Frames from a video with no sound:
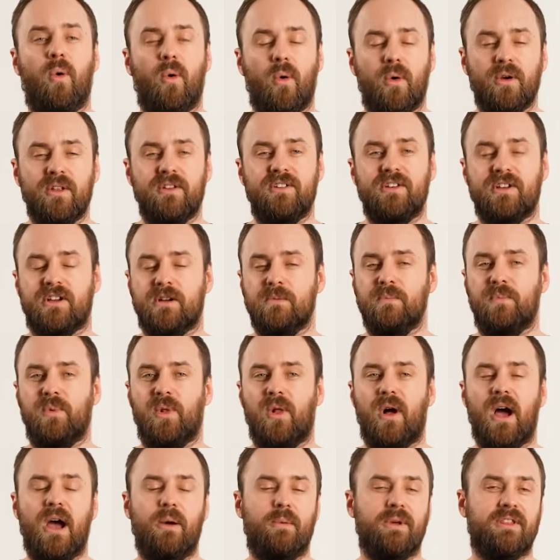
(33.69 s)
order to
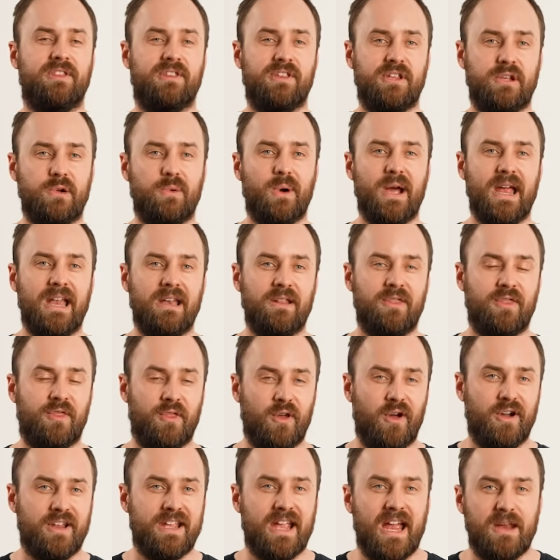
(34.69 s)
comply with UN
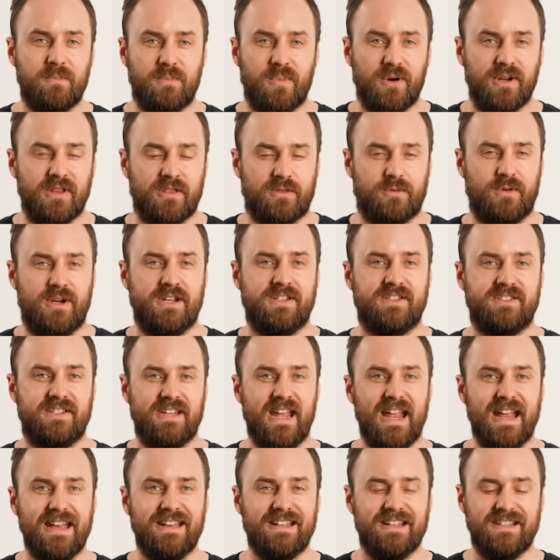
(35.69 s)
38.3
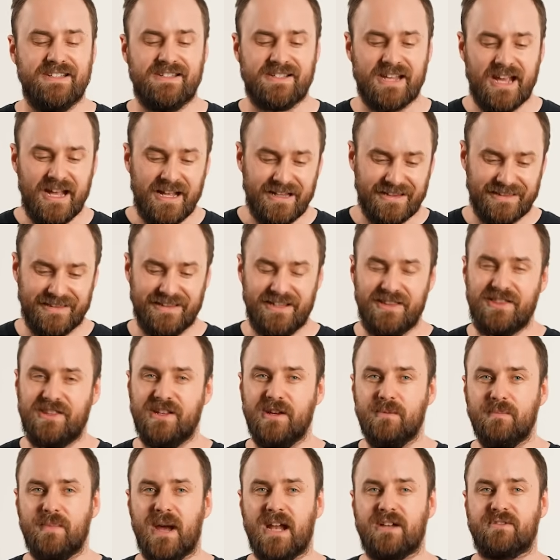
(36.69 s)
standards,
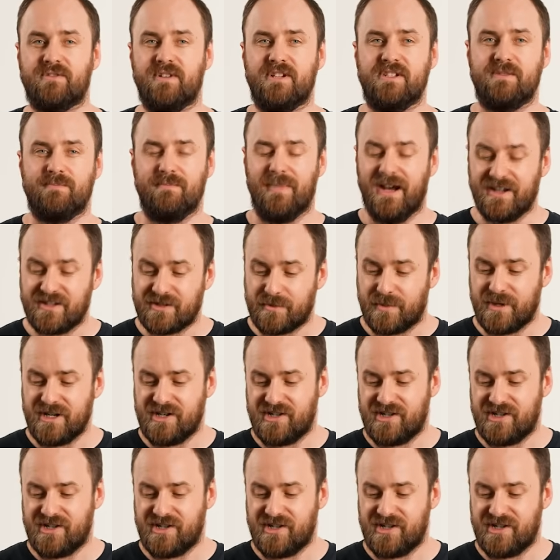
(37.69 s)
lithium batteries must be